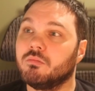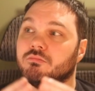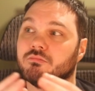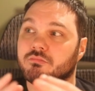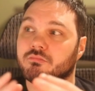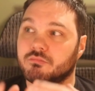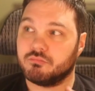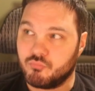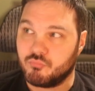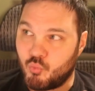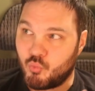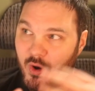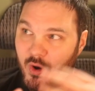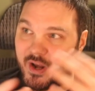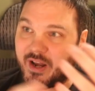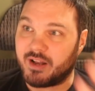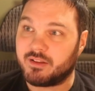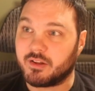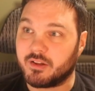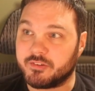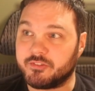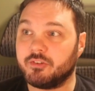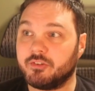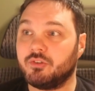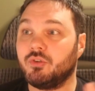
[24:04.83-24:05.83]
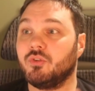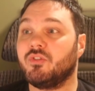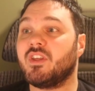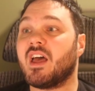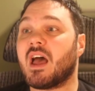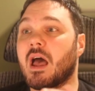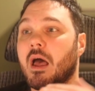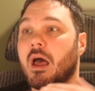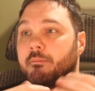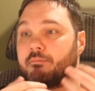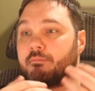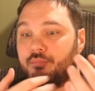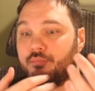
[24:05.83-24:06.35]
when it doesn't do
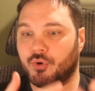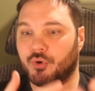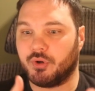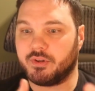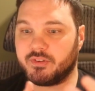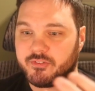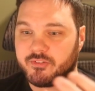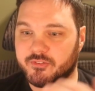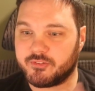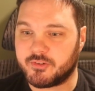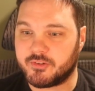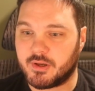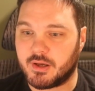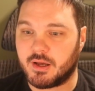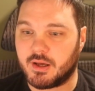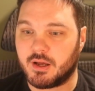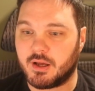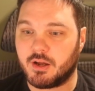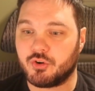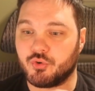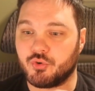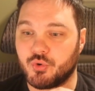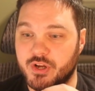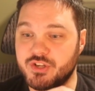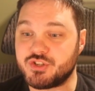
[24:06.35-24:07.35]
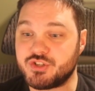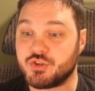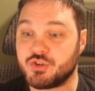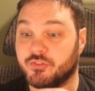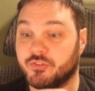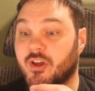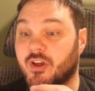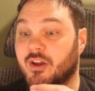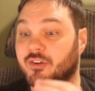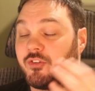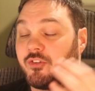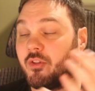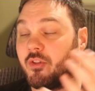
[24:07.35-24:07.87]
that, puts creatures
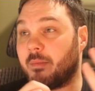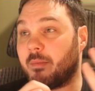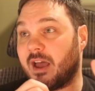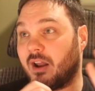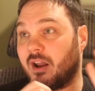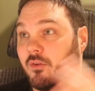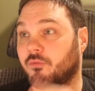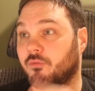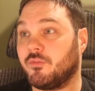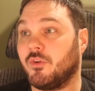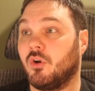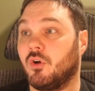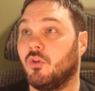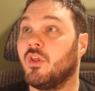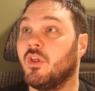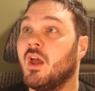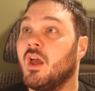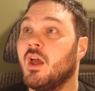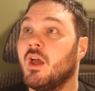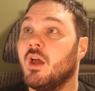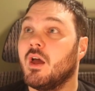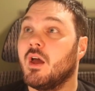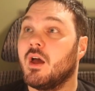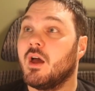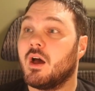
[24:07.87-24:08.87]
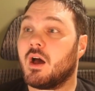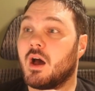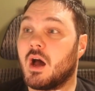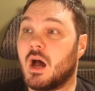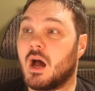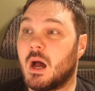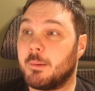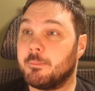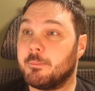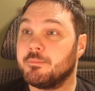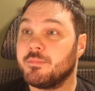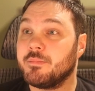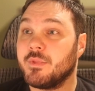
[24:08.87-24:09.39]
onto the battlefield.
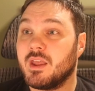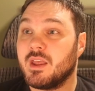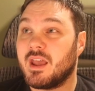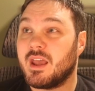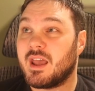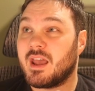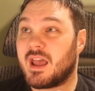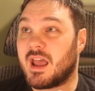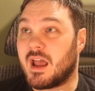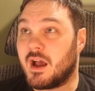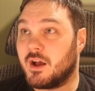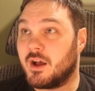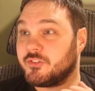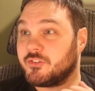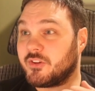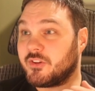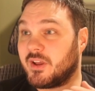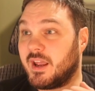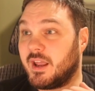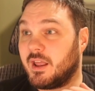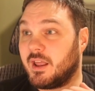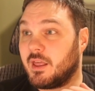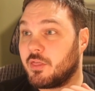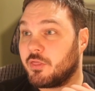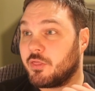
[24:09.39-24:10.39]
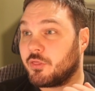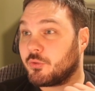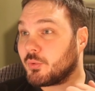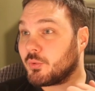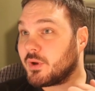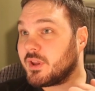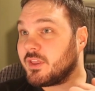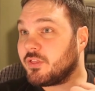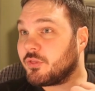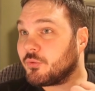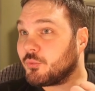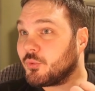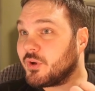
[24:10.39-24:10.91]
As a
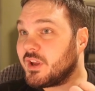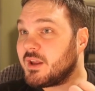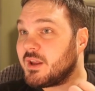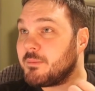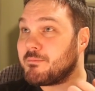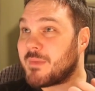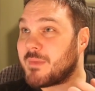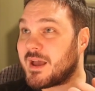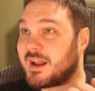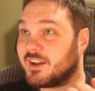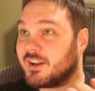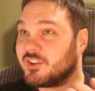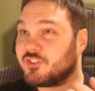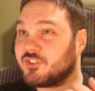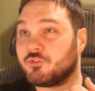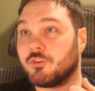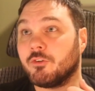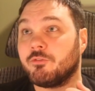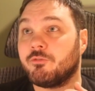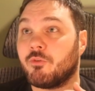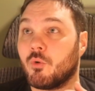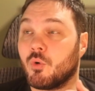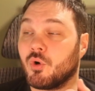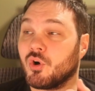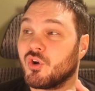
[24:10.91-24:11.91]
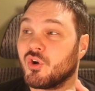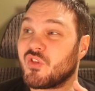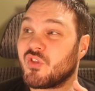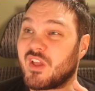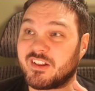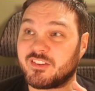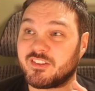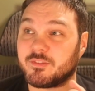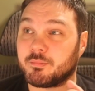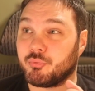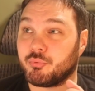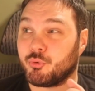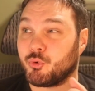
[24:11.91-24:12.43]
3/3 menace for 4,
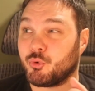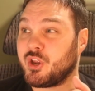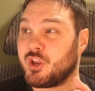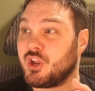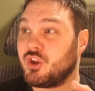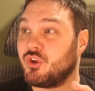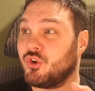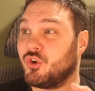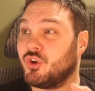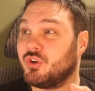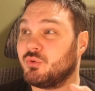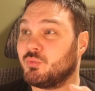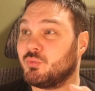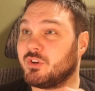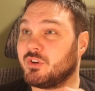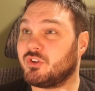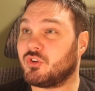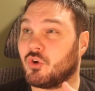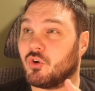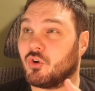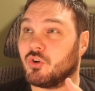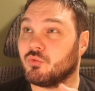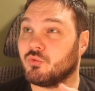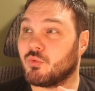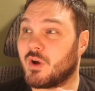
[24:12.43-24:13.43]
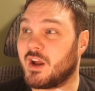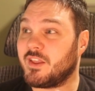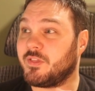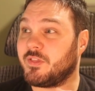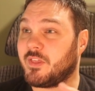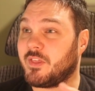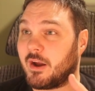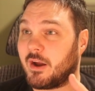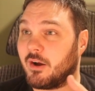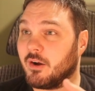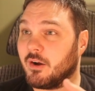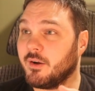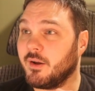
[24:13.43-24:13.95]
that's pretty good return right
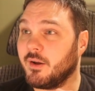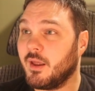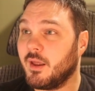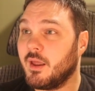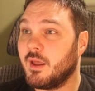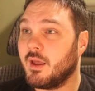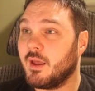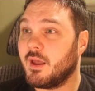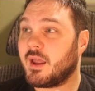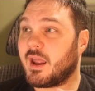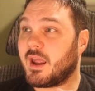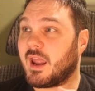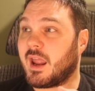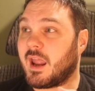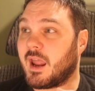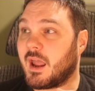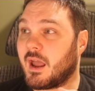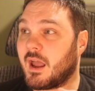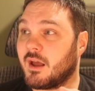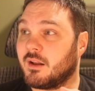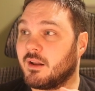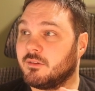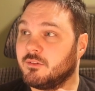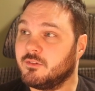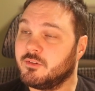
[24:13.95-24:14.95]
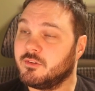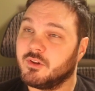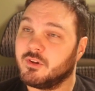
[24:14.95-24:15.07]
there. And